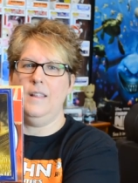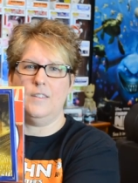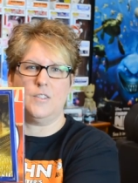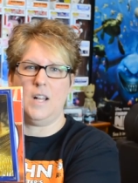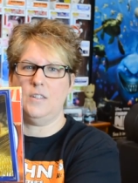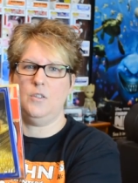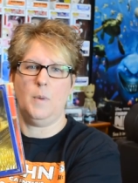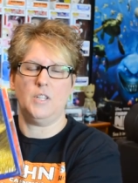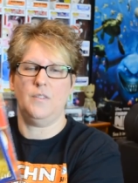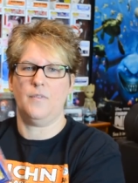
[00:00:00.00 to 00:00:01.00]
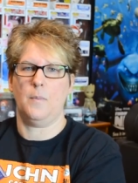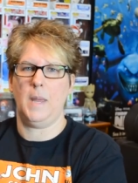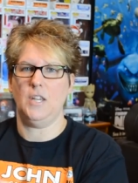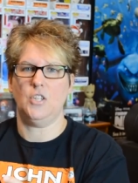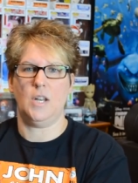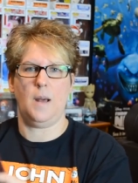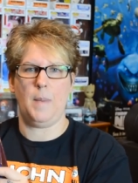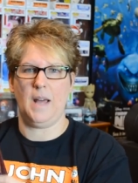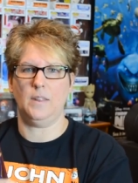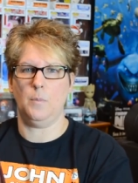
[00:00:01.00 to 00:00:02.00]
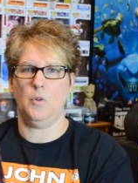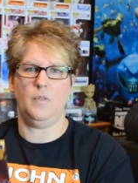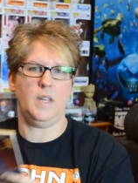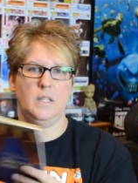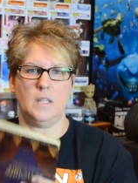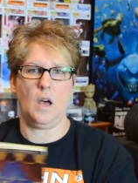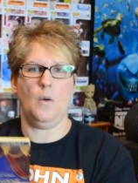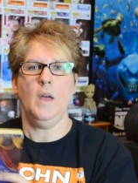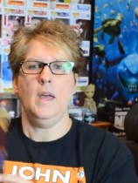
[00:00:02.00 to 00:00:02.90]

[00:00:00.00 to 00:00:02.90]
There's not too much information about the movie, so